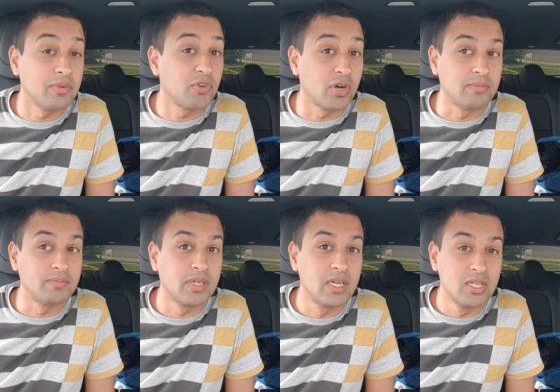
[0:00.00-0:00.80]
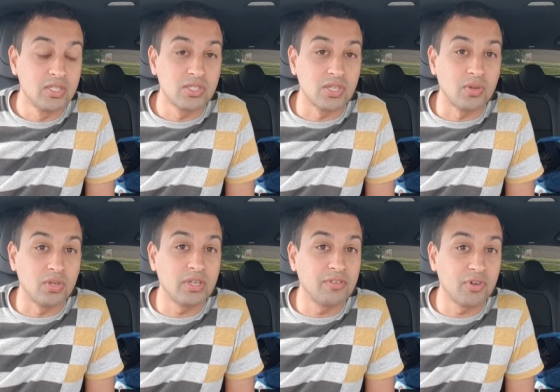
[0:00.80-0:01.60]
before. So
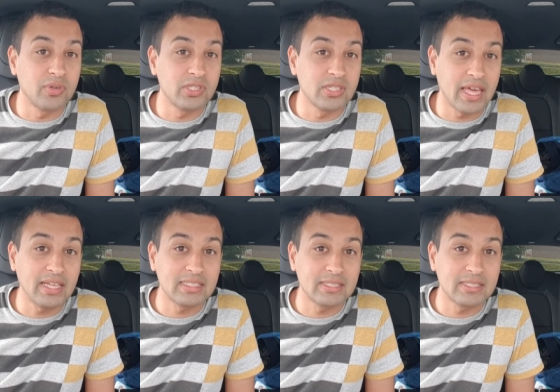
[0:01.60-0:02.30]
looking forward to that.